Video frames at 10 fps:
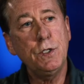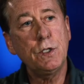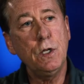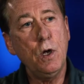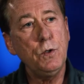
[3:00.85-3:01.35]

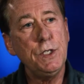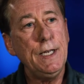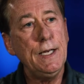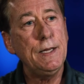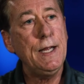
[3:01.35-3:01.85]

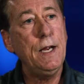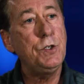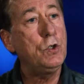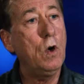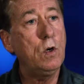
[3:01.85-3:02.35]
disclosing that they
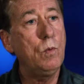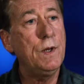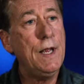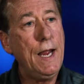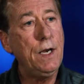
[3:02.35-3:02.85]
struggled
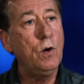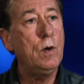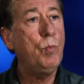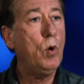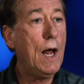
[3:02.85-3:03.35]
with
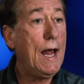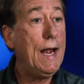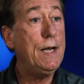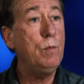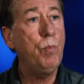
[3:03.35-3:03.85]
anger and
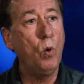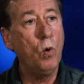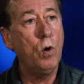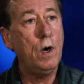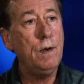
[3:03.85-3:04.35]
pride and
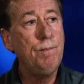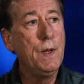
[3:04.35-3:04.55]
porn,